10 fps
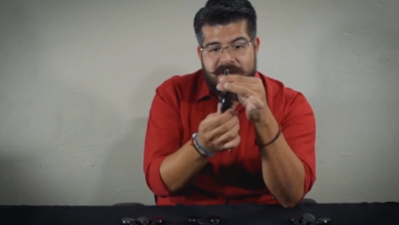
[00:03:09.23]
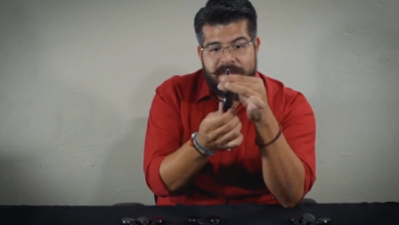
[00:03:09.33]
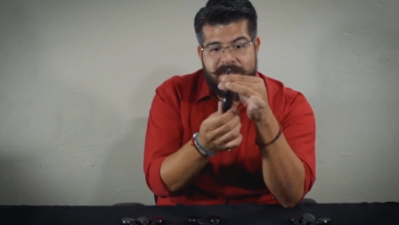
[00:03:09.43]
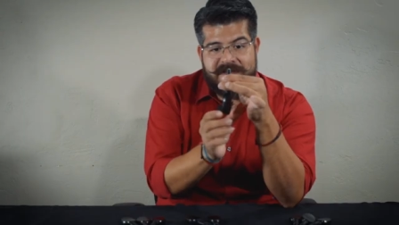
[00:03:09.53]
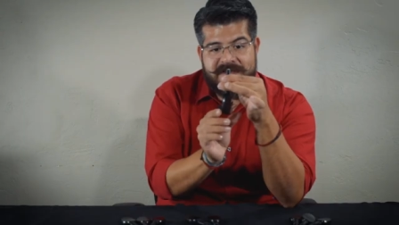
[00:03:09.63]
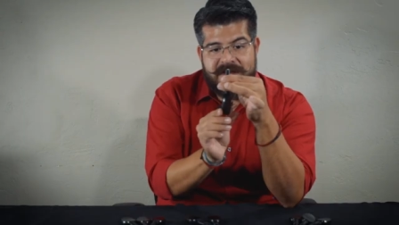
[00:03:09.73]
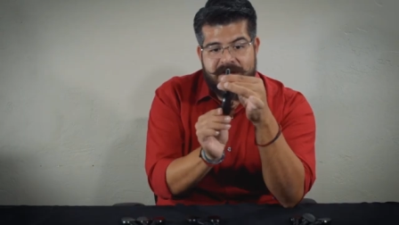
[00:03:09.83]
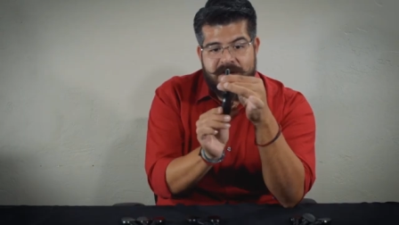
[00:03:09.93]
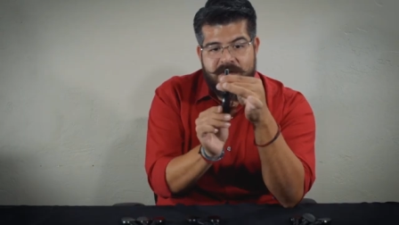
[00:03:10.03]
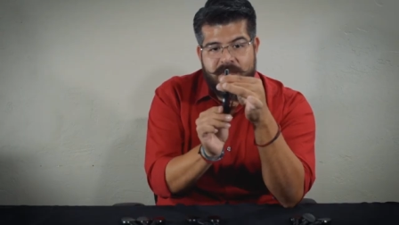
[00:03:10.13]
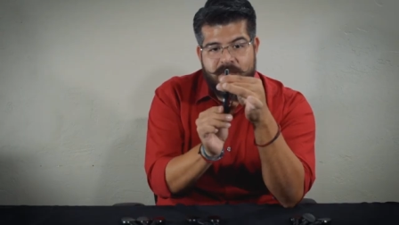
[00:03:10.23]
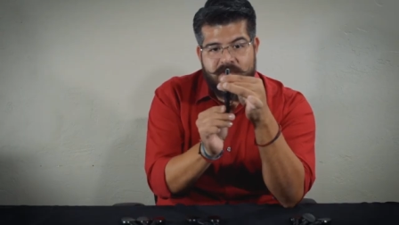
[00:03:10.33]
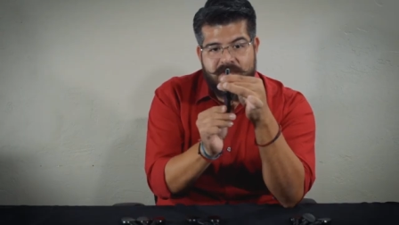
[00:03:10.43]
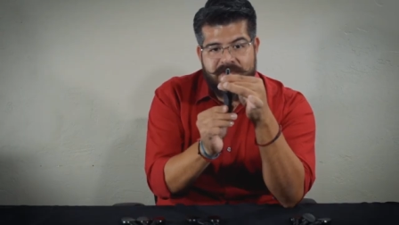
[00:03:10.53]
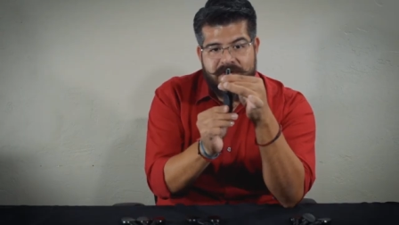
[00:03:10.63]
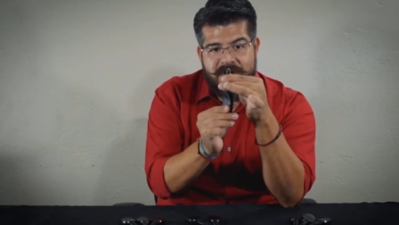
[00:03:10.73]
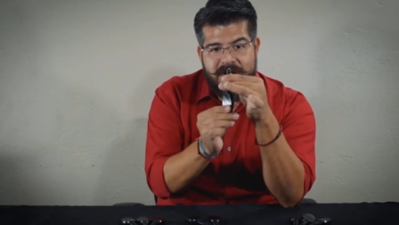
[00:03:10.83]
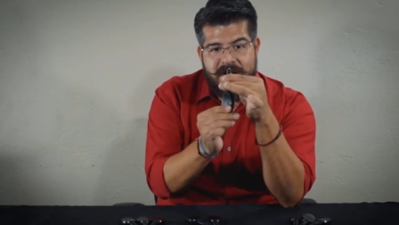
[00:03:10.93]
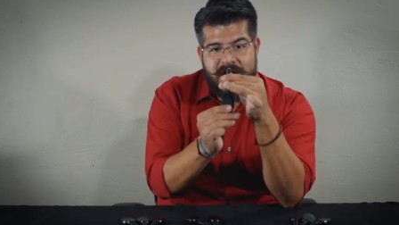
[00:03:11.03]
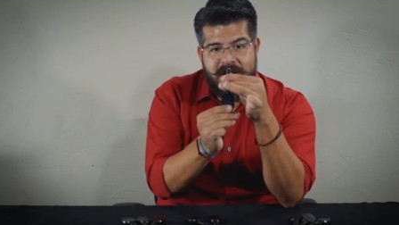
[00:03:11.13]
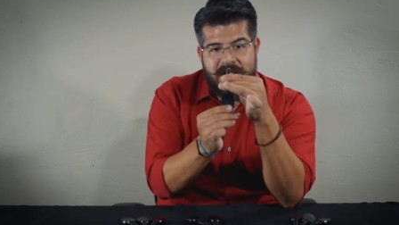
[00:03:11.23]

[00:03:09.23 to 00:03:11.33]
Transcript: makes it move a